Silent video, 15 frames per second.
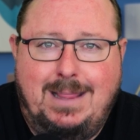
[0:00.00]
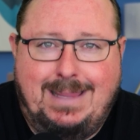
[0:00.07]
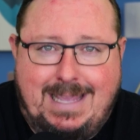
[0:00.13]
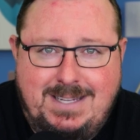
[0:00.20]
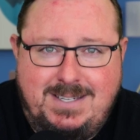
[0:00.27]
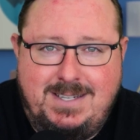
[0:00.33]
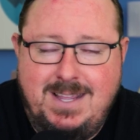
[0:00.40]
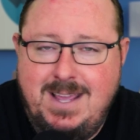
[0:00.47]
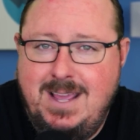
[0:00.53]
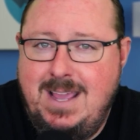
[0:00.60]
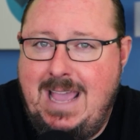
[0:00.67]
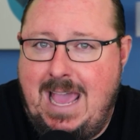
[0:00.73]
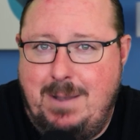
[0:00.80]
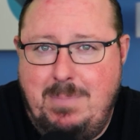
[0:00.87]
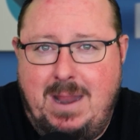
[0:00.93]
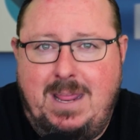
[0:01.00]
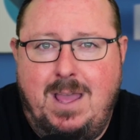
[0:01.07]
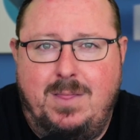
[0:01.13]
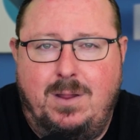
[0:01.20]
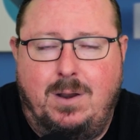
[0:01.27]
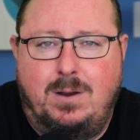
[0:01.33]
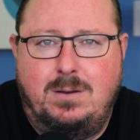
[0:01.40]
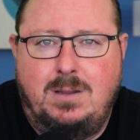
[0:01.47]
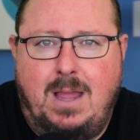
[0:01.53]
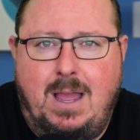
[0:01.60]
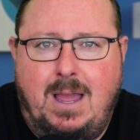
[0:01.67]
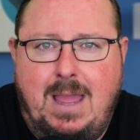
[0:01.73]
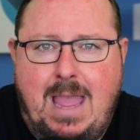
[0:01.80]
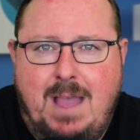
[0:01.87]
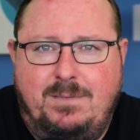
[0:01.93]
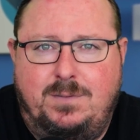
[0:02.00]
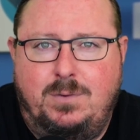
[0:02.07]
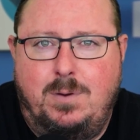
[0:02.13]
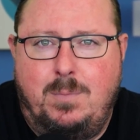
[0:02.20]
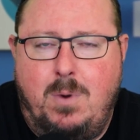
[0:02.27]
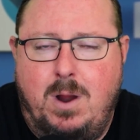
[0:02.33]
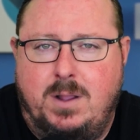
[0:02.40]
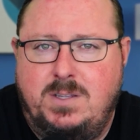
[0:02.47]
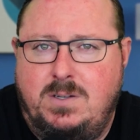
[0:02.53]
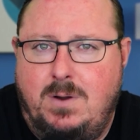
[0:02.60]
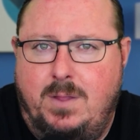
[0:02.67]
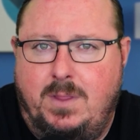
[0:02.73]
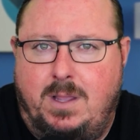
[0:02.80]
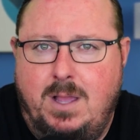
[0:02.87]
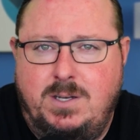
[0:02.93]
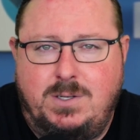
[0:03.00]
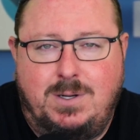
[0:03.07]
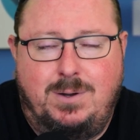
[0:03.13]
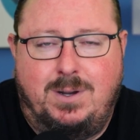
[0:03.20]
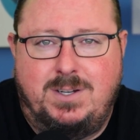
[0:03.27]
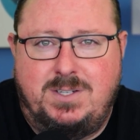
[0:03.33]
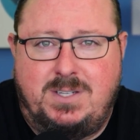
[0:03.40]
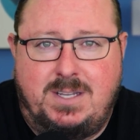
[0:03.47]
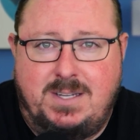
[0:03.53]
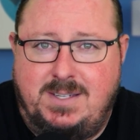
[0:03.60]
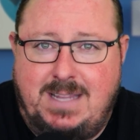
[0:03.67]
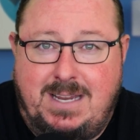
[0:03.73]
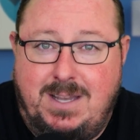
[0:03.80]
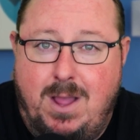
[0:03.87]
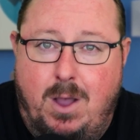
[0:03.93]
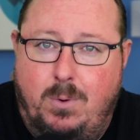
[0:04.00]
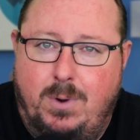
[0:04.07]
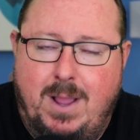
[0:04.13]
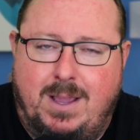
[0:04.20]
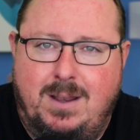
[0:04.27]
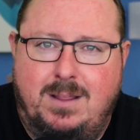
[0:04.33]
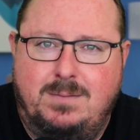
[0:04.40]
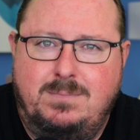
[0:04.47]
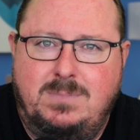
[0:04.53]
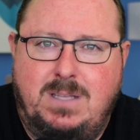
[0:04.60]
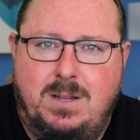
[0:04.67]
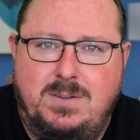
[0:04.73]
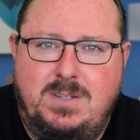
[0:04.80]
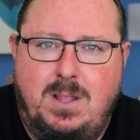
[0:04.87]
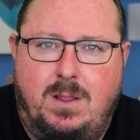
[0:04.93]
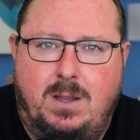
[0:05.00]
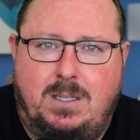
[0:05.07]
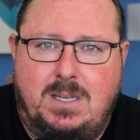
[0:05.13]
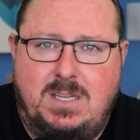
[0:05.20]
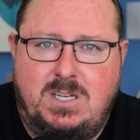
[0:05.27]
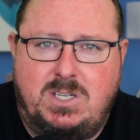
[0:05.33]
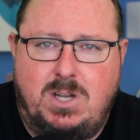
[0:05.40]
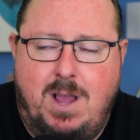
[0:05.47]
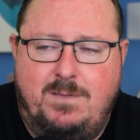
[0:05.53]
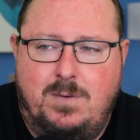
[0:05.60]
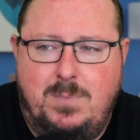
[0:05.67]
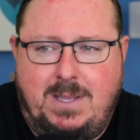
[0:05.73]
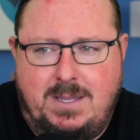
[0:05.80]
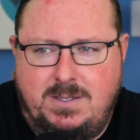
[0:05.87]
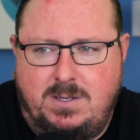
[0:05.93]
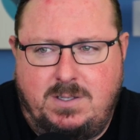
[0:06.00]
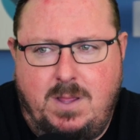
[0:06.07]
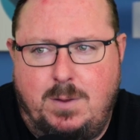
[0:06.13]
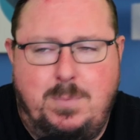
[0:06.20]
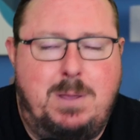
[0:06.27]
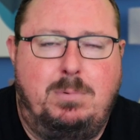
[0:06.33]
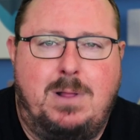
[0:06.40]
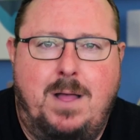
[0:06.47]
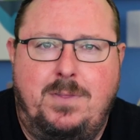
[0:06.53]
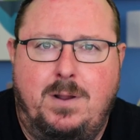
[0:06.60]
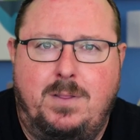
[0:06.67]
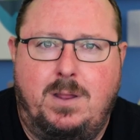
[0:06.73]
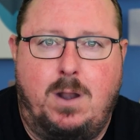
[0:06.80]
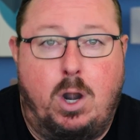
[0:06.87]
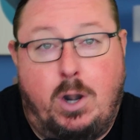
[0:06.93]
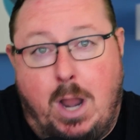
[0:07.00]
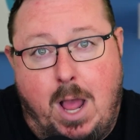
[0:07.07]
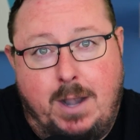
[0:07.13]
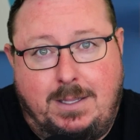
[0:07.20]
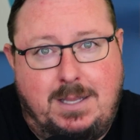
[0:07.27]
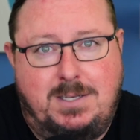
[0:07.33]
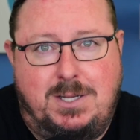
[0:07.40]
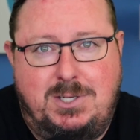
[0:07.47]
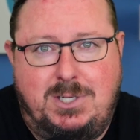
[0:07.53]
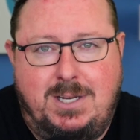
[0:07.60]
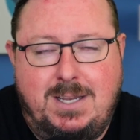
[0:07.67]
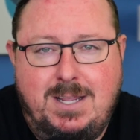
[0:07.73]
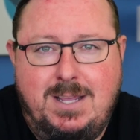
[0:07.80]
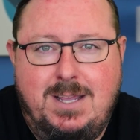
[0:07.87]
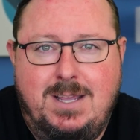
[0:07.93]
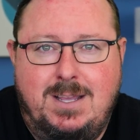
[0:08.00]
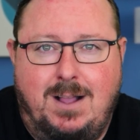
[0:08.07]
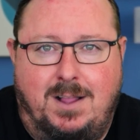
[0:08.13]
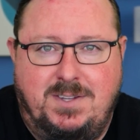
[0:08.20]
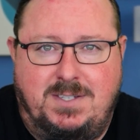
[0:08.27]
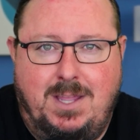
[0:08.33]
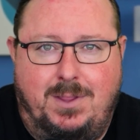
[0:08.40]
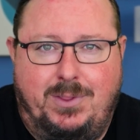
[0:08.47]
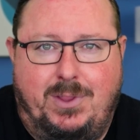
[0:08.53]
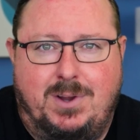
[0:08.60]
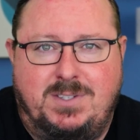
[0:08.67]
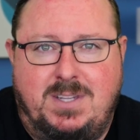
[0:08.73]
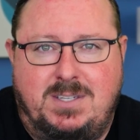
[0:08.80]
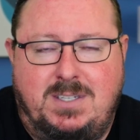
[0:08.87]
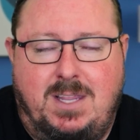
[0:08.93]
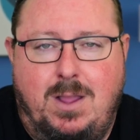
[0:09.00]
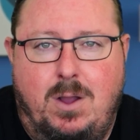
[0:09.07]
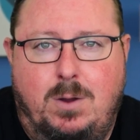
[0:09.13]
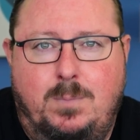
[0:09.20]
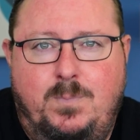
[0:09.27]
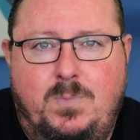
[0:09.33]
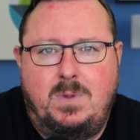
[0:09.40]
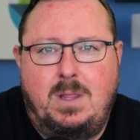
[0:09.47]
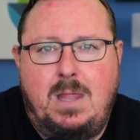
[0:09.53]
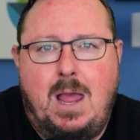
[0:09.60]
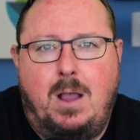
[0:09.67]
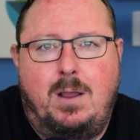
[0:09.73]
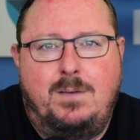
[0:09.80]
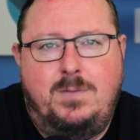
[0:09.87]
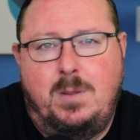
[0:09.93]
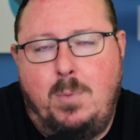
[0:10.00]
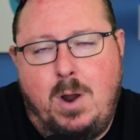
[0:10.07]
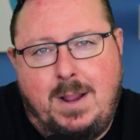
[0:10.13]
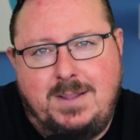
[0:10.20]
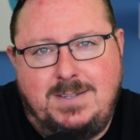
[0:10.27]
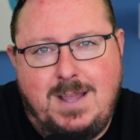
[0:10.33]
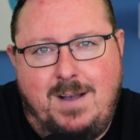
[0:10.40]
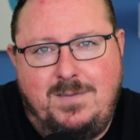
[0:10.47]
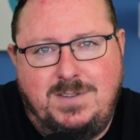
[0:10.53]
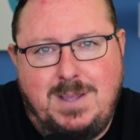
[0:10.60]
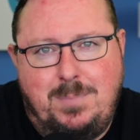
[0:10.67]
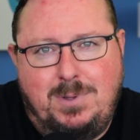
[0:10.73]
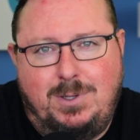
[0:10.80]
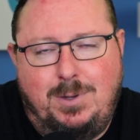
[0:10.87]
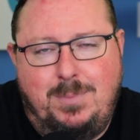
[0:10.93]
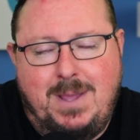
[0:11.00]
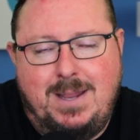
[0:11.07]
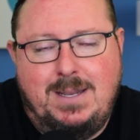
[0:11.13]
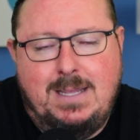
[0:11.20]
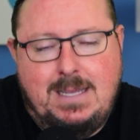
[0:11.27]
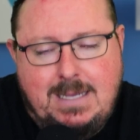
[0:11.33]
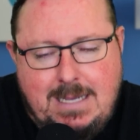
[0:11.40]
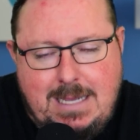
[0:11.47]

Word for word: at least, and many other uh, affluent markets around the country are just going to say, no, we're not going to you know, sell on contingent offer because there's other people out there that are not contingent on selling their existing home. Now, if the market softens up a little bit,